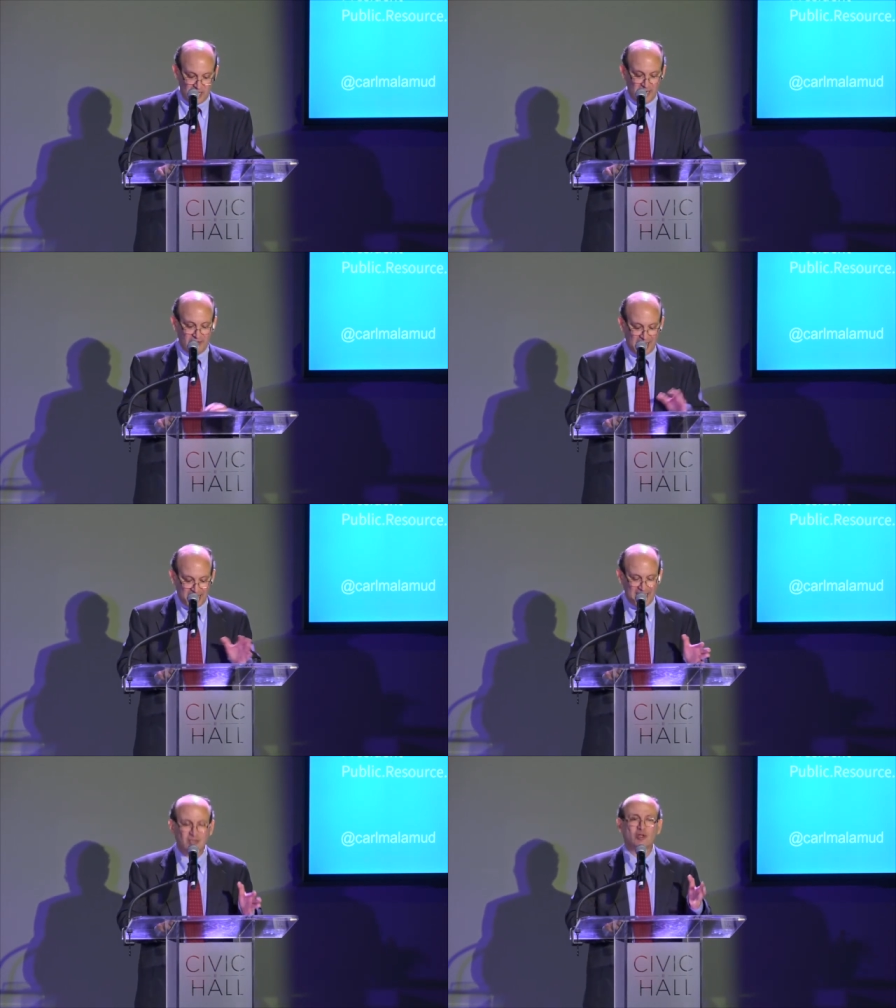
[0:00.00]
They
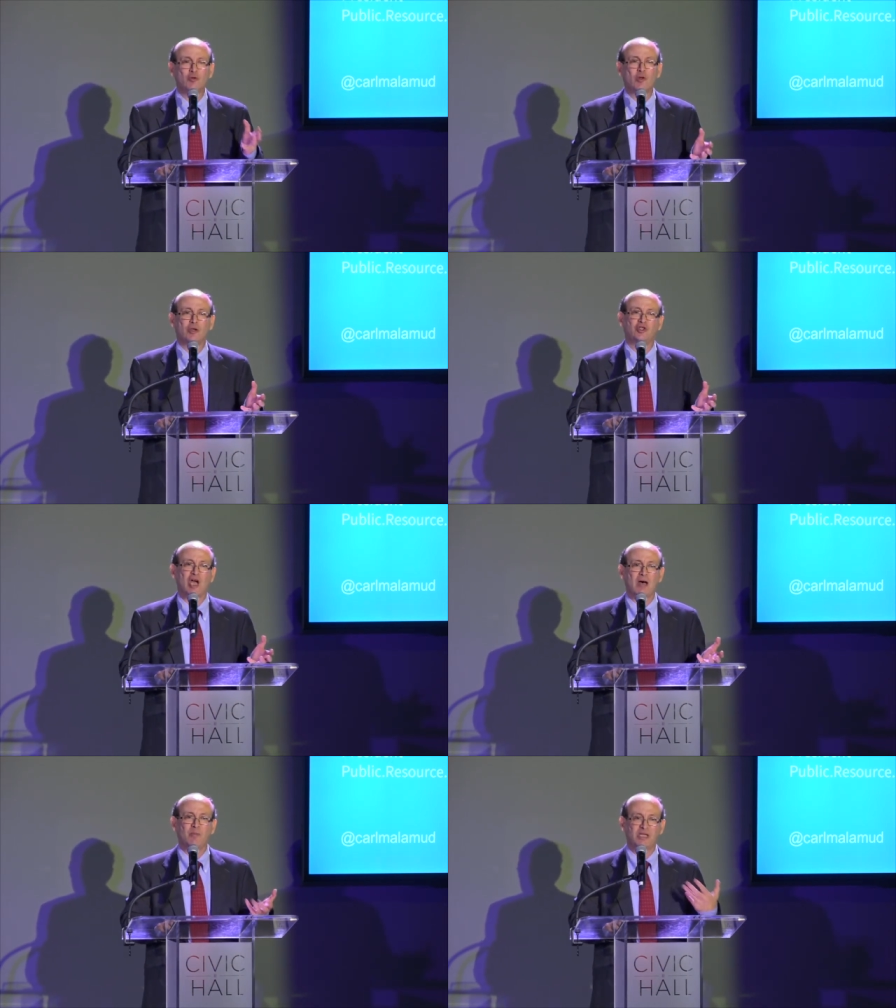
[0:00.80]
can't do their
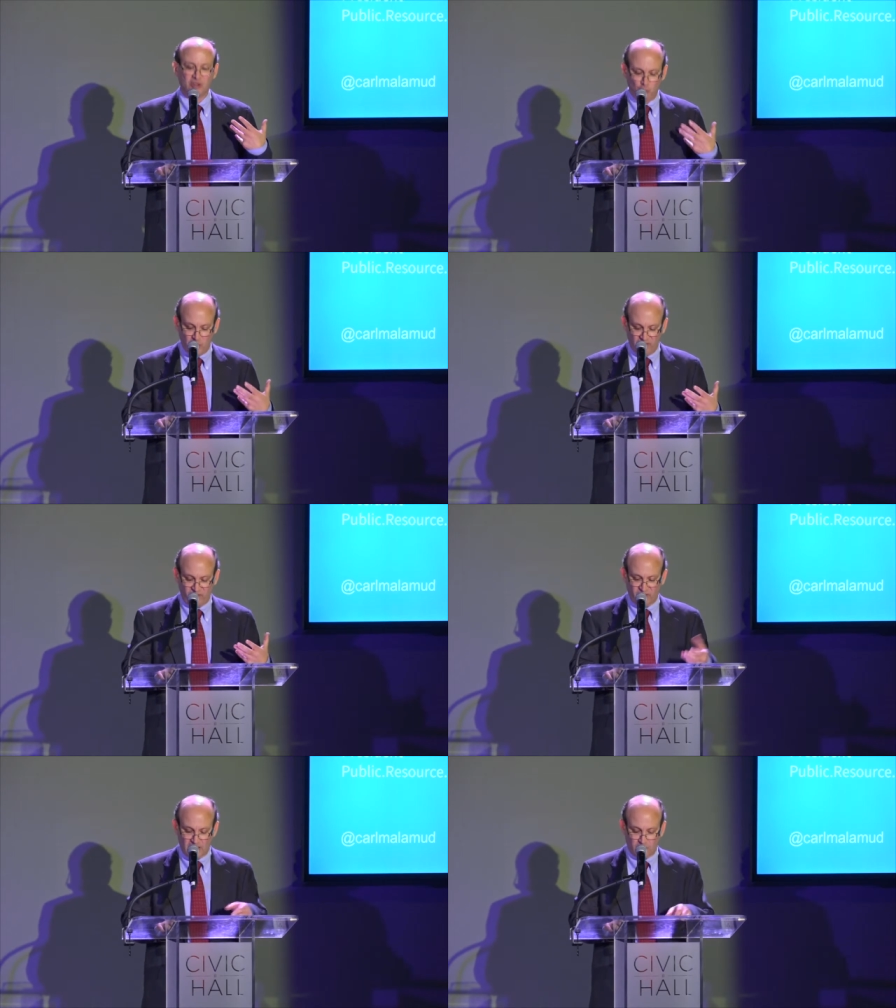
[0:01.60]
job because we
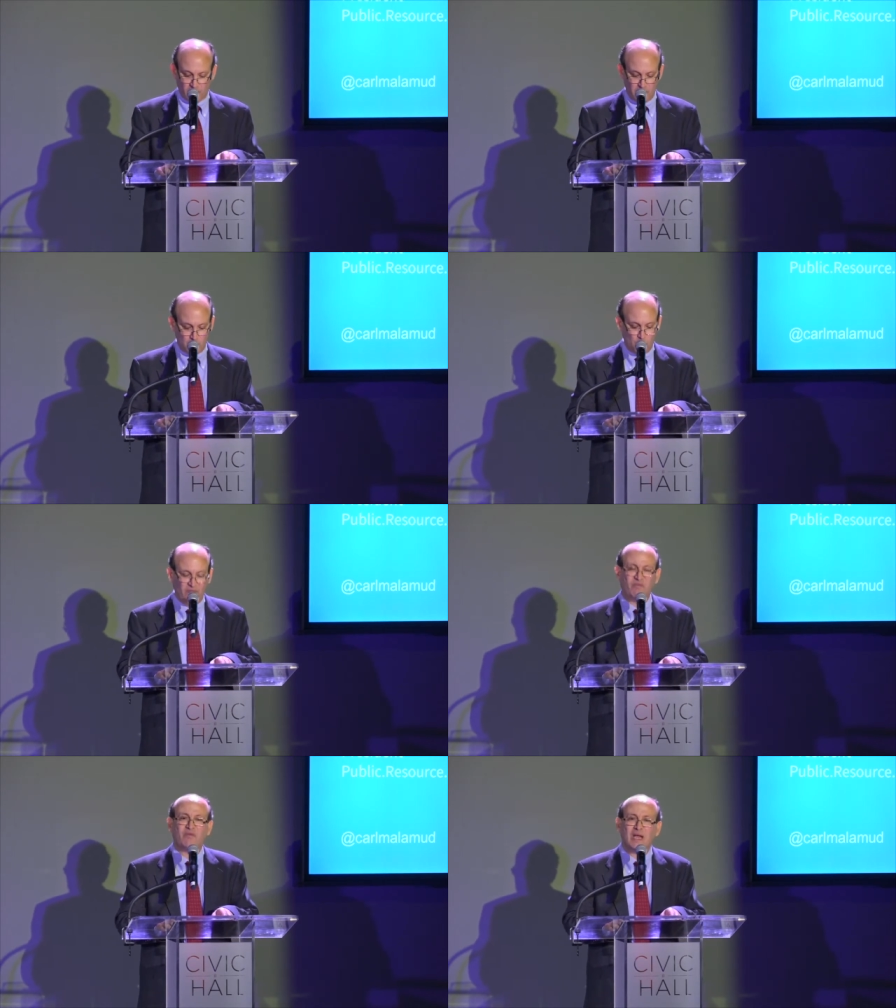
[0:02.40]
failed. We
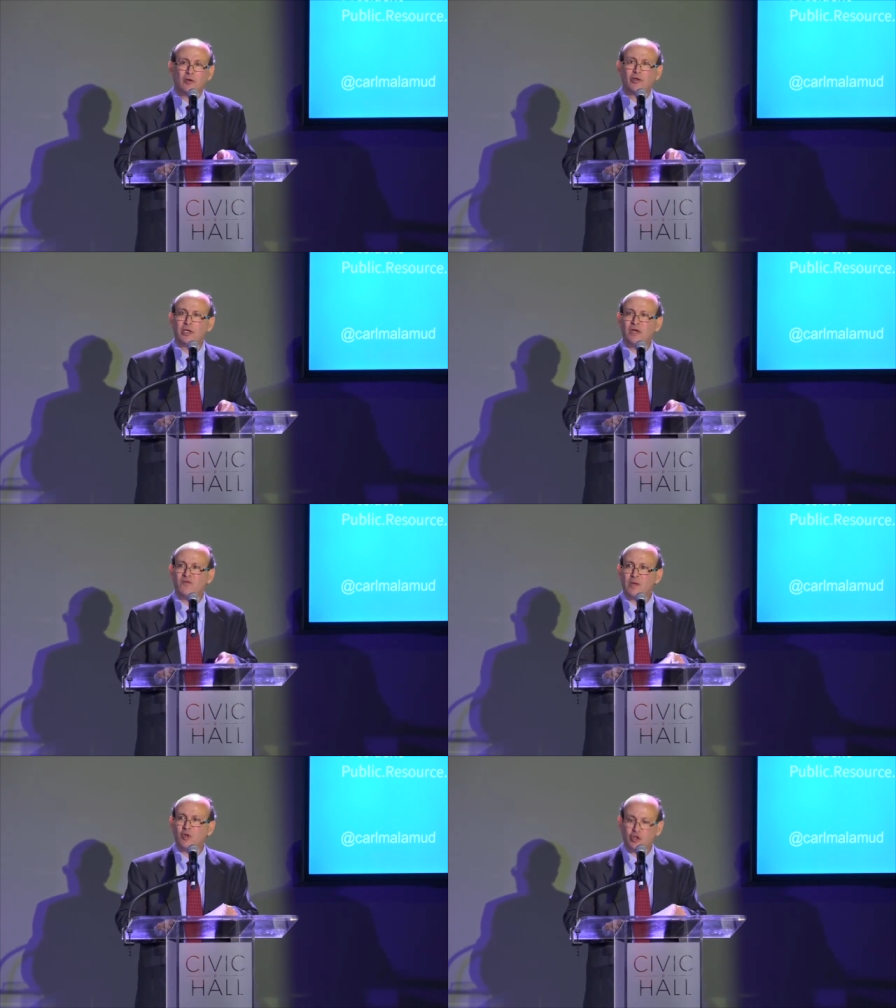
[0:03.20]
failed to give
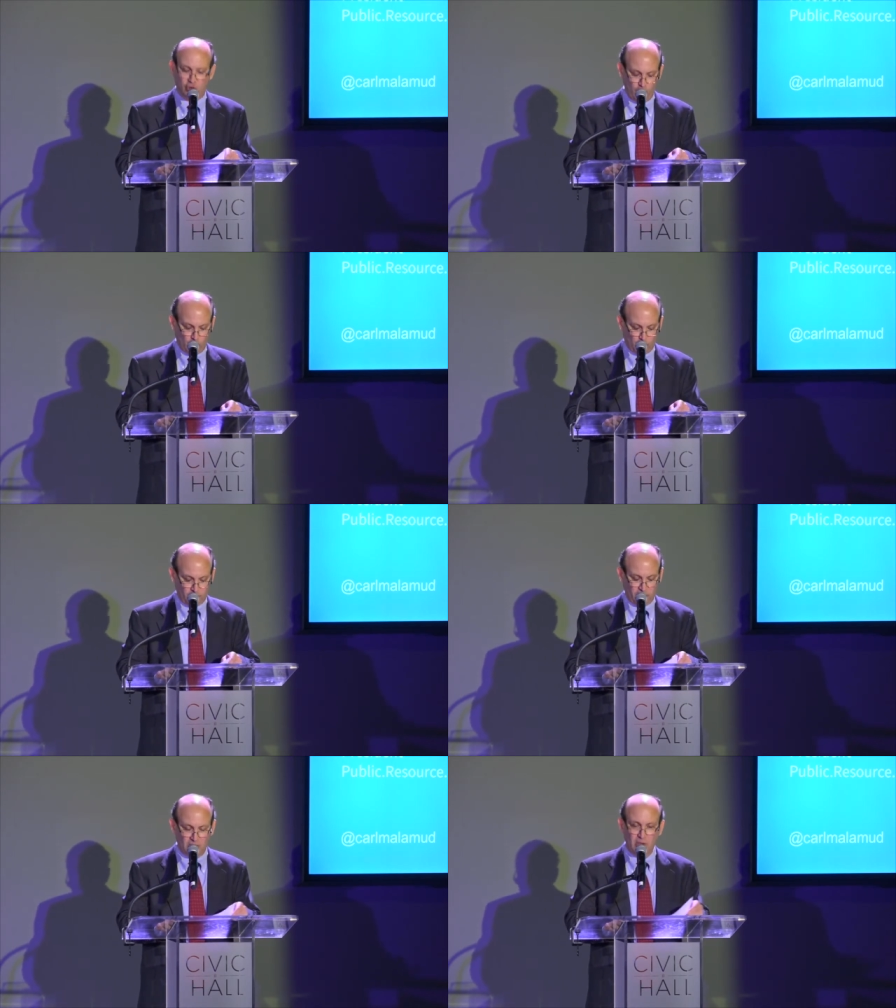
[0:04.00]
them the
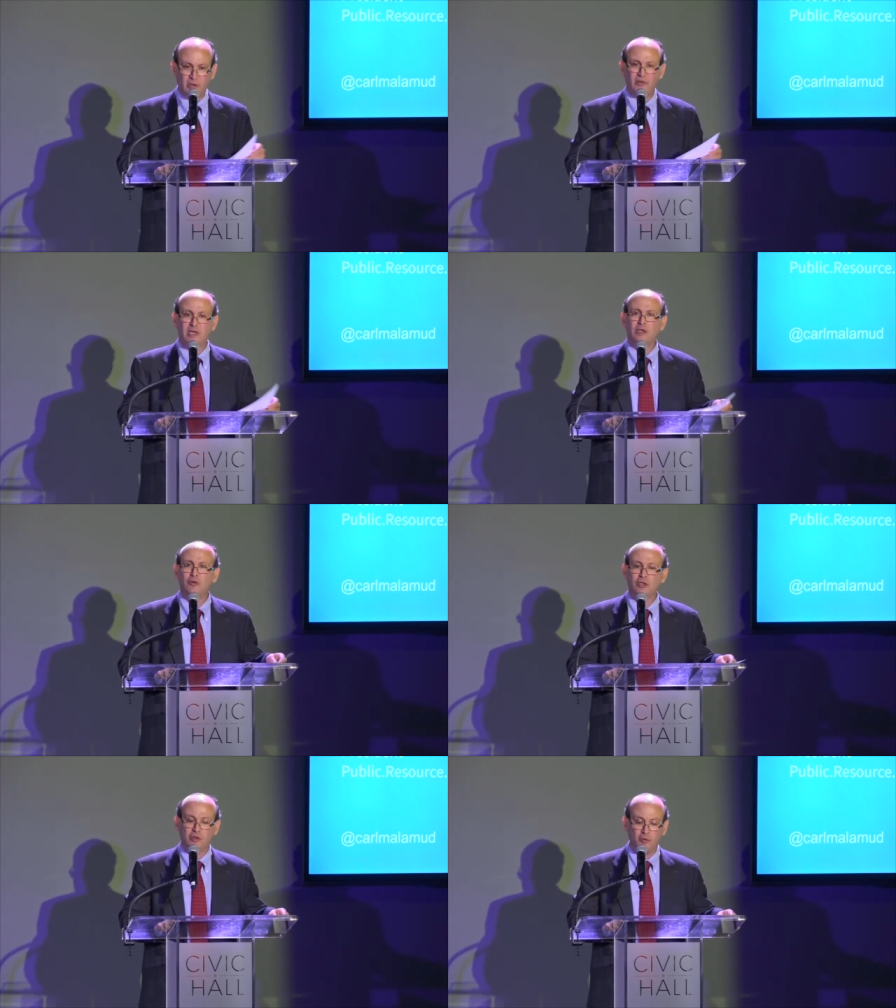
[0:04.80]
tools they need
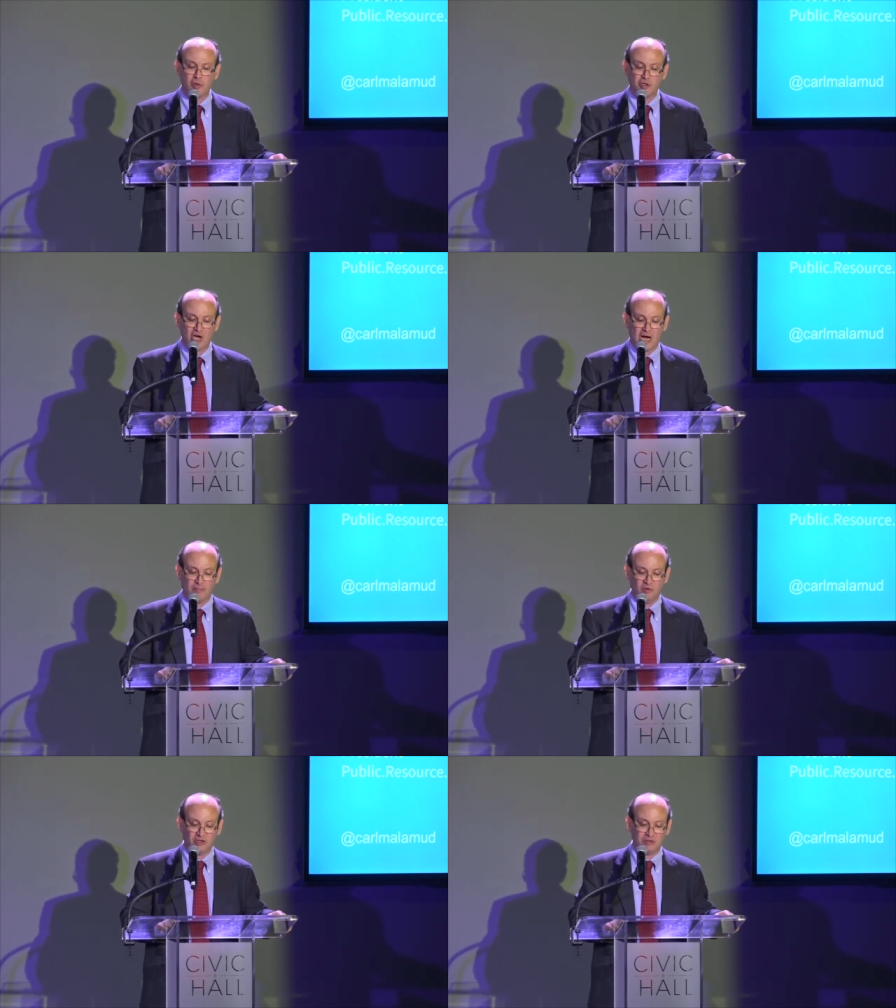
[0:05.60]
to do their
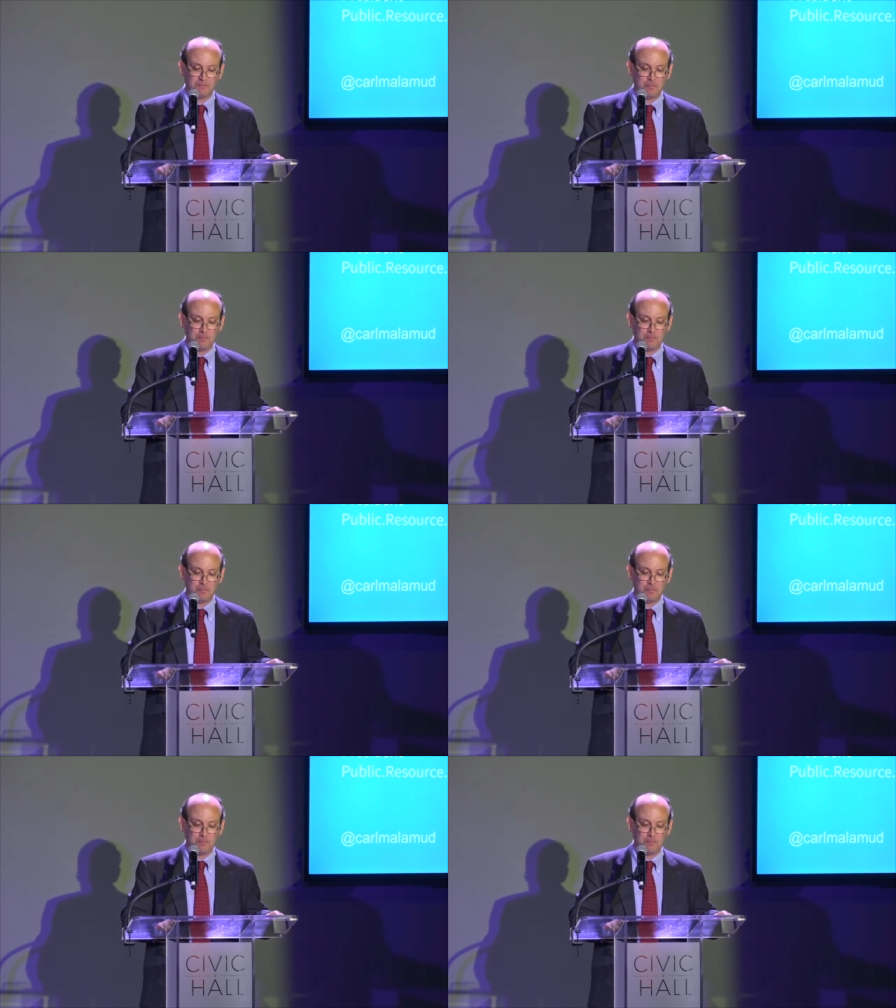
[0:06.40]
jobs.